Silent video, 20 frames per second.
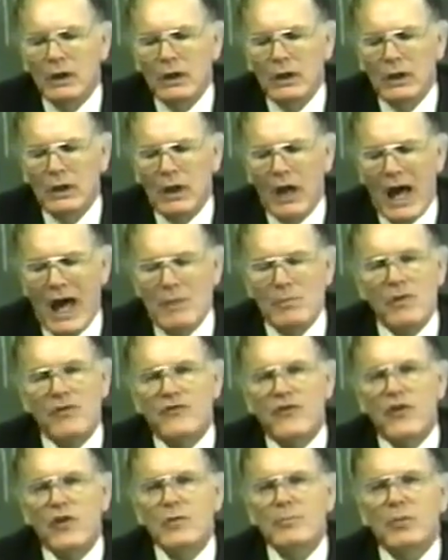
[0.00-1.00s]
I'm a
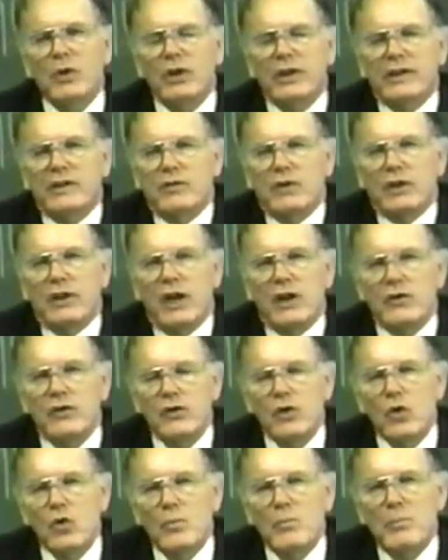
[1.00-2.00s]
firm believer that
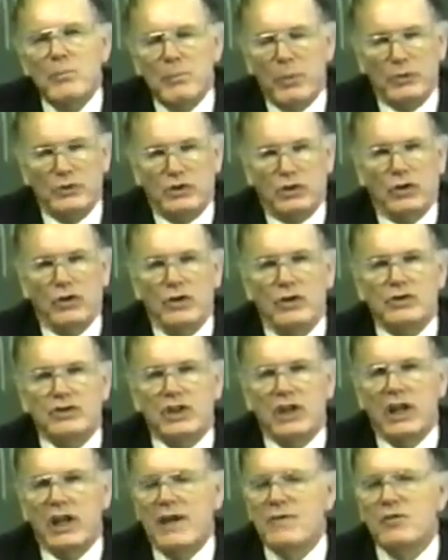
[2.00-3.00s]
no church
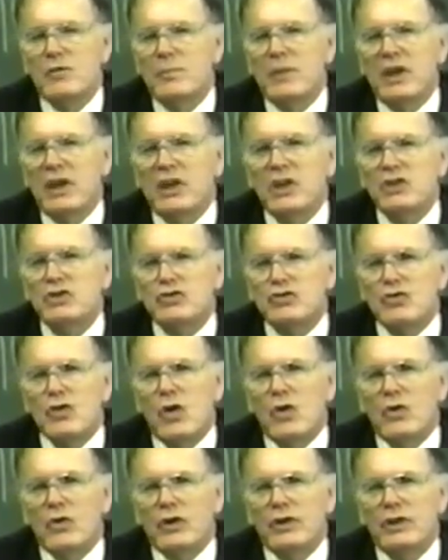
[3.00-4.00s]
can ever be any
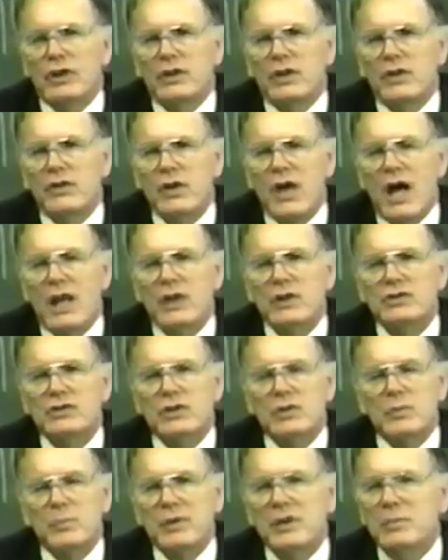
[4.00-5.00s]
stronger than the knowledge of
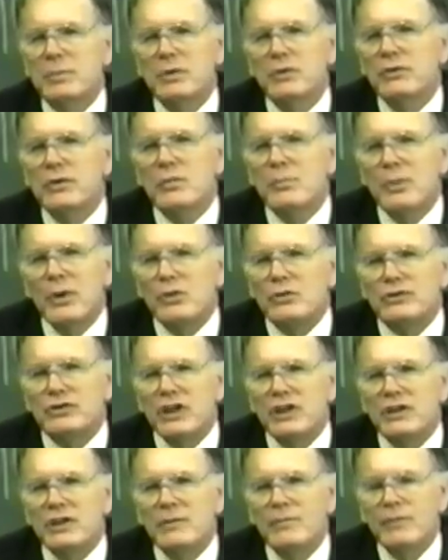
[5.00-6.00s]
the people who compose
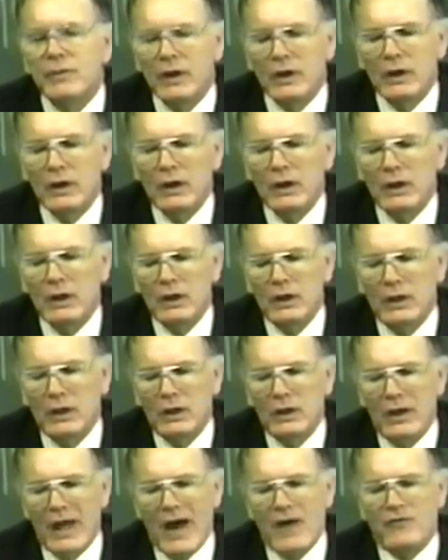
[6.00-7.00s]
it.
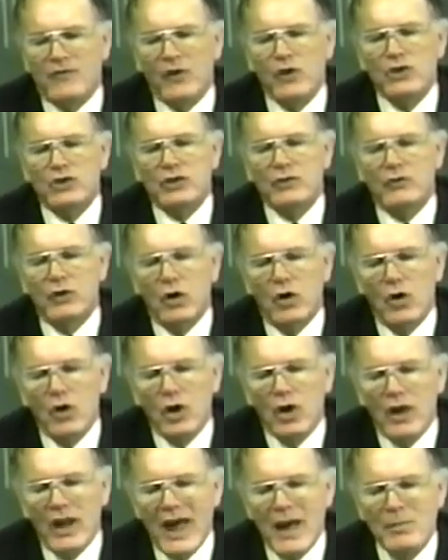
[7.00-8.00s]
Now, first of all,
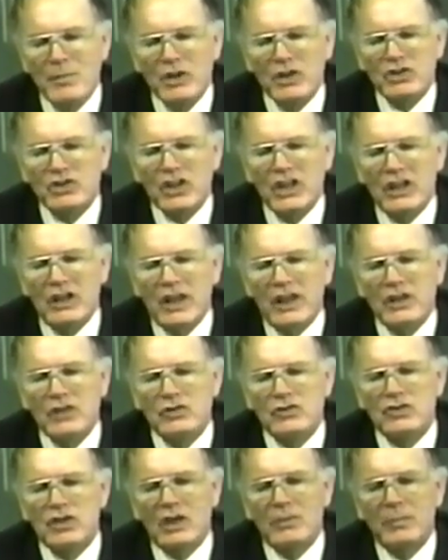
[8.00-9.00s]
allow me to say, ladies
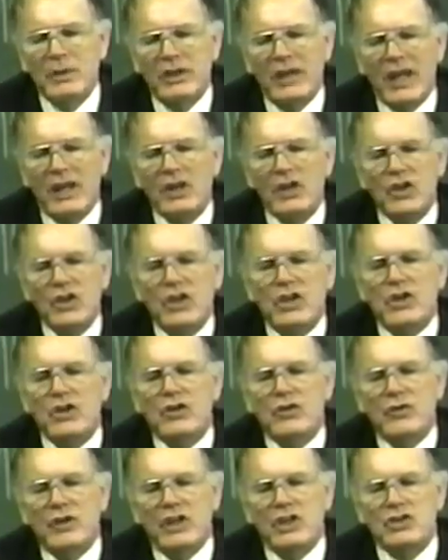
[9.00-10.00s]
and gentlemen, that
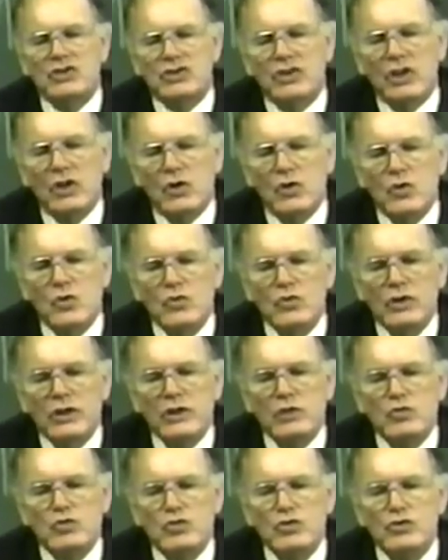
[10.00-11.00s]
here is the only
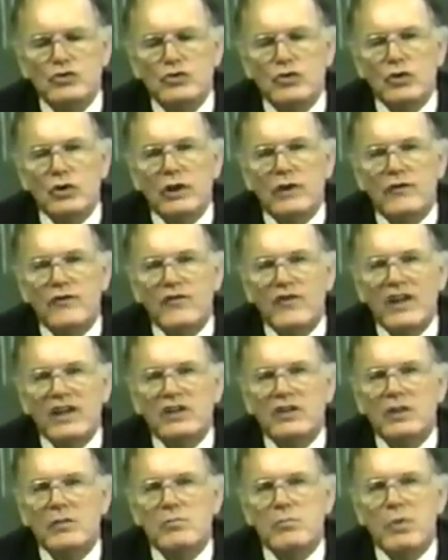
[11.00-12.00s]
rule of faith
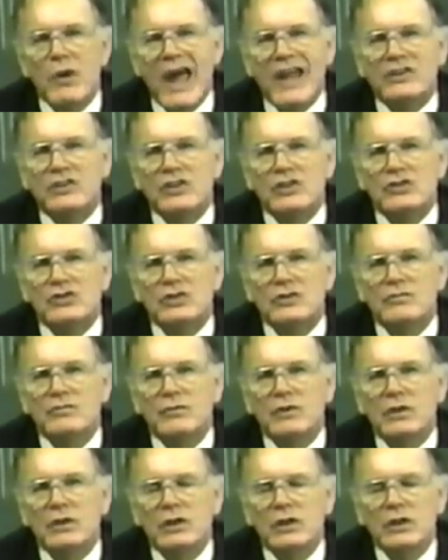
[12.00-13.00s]
and practice.
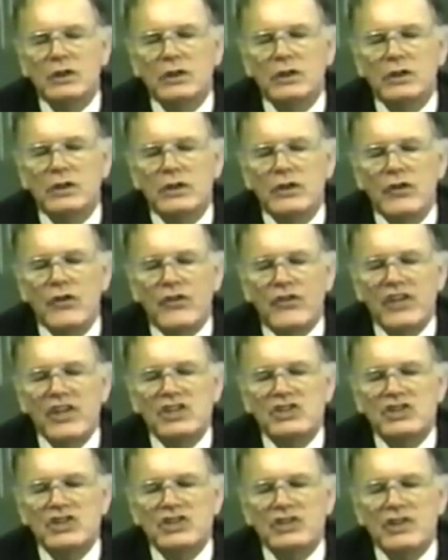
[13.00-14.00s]

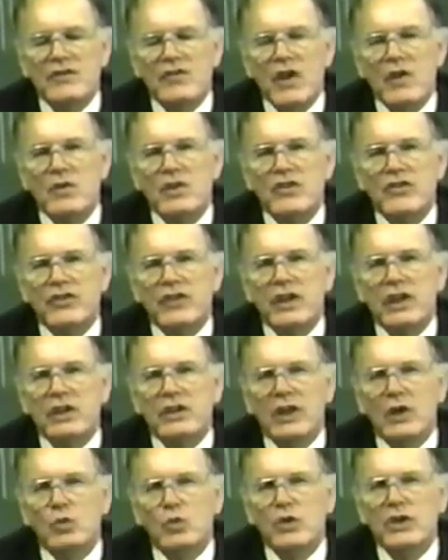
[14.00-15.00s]
This is the very thing
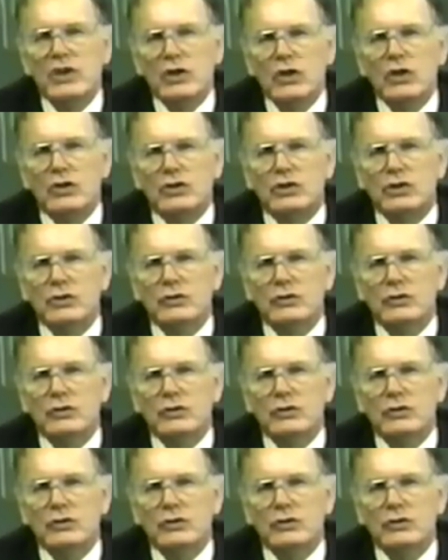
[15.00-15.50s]
that we look to.